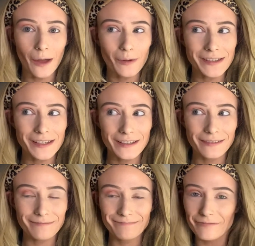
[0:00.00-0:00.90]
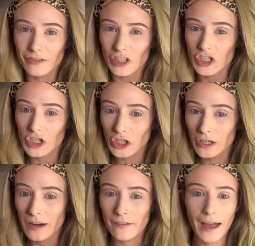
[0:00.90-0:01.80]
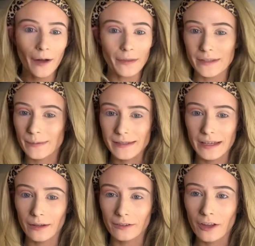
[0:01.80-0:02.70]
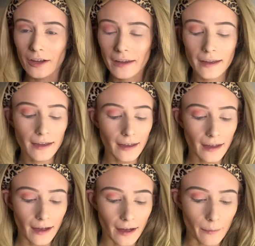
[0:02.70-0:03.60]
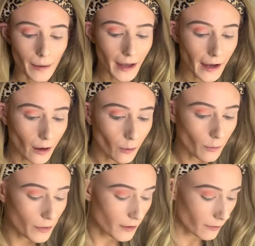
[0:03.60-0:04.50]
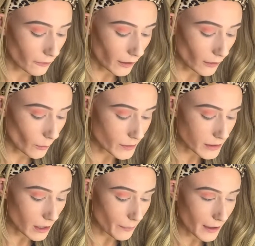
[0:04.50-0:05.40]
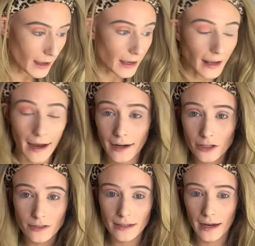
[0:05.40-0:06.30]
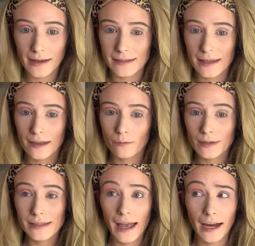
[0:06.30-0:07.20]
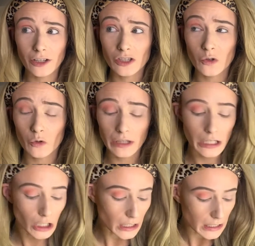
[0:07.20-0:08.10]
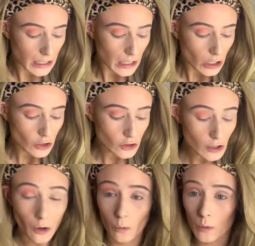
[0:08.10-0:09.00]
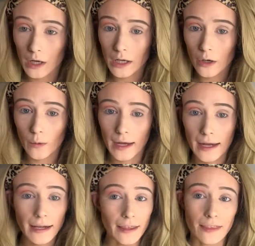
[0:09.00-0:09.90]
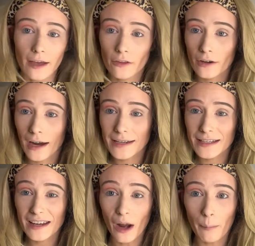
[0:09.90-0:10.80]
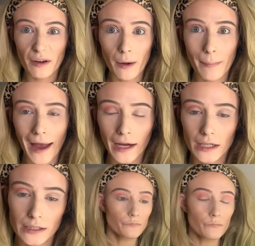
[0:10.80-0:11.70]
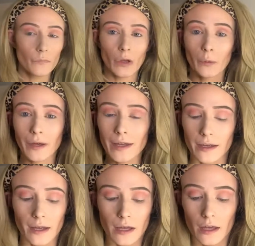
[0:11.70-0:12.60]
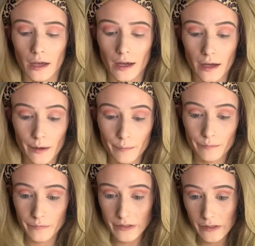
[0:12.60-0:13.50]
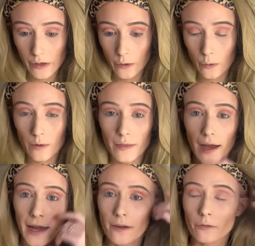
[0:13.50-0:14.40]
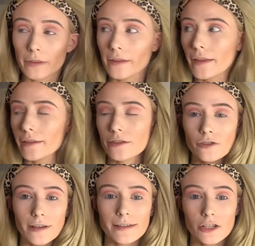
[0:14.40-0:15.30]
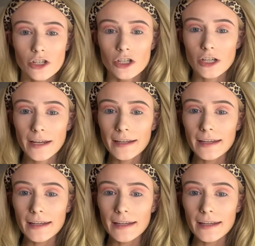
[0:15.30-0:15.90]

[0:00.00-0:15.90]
wasn't for sure of how this was gonna look, how the fallout was gonna be, and actually guys, it was actually really good. So we're gonna go ahead and get the other eye done. I'll be right back. Okay, so I really like this transition shade.